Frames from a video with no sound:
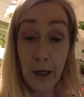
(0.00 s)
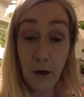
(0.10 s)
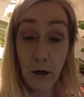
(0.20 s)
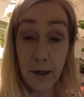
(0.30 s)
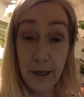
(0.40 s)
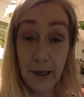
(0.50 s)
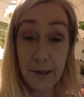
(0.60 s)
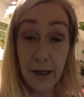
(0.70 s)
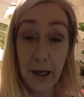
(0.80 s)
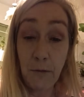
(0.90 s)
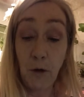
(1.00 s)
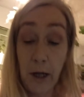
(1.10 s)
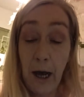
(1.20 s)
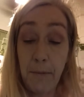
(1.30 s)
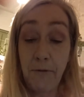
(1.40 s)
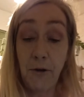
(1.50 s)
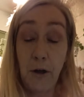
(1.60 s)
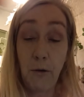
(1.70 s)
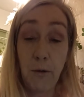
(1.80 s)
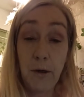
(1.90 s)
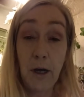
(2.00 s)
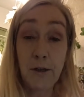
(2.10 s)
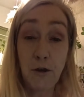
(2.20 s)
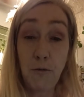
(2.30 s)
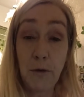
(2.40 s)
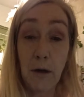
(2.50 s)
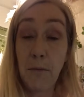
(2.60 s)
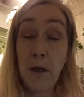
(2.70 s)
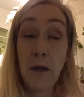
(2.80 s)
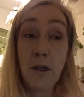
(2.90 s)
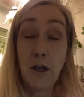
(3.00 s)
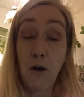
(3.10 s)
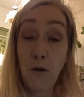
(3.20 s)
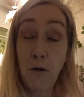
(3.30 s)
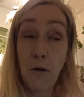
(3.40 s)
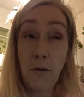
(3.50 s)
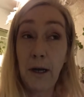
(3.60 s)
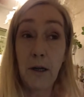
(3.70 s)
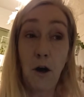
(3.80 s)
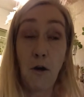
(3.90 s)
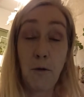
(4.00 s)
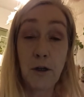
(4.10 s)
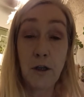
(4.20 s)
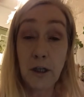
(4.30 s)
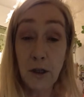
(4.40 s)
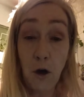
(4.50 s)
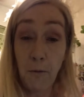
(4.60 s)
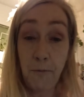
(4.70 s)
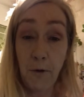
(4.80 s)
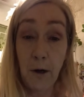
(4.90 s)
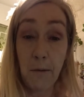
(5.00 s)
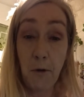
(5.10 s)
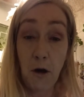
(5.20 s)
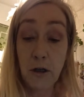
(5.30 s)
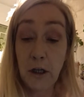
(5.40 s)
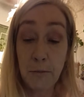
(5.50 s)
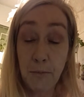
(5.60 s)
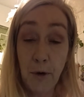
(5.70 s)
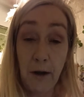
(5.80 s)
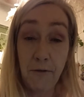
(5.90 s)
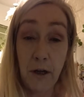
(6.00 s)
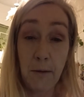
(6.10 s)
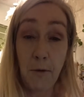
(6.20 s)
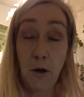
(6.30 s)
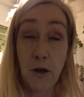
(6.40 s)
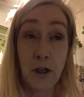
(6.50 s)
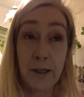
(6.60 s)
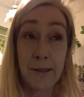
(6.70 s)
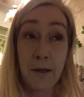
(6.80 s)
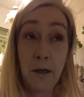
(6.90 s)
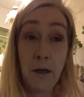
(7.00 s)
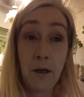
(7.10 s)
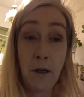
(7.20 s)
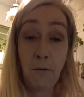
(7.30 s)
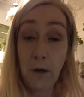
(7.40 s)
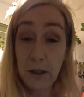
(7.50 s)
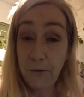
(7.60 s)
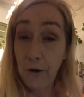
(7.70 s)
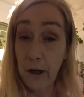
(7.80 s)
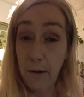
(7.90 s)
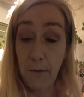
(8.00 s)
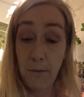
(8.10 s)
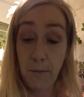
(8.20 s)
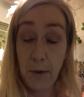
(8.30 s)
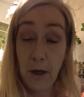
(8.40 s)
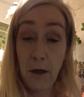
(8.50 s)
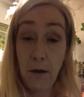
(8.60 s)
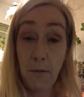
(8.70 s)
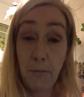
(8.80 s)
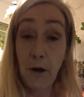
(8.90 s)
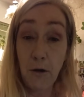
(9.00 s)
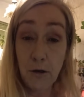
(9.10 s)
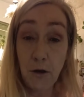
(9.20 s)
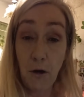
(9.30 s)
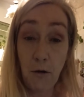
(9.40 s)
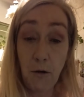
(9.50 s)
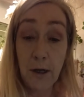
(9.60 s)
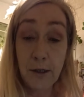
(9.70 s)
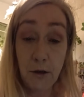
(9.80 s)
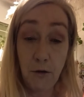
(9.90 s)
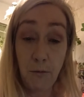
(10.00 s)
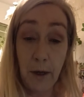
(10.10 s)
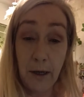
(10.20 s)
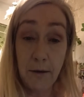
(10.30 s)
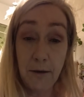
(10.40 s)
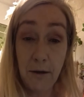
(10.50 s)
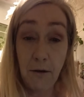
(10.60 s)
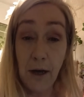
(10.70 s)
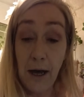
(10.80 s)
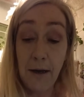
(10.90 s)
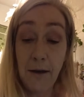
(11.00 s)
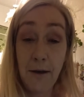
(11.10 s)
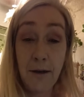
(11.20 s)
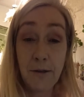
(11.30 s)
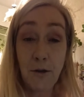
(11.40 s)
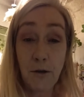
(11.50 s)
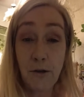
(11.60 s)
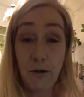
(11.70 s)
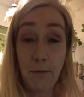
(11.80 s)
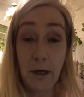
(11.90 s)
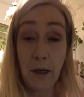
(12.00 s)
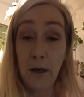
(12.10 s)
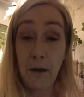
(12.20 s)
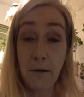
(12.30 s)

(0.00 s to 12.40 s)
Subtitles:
good things, it will happen for you. Assume them. Don't, like, always just hope for them or just pray for them or just wish for them. But also assume it, okay? So, assuming it,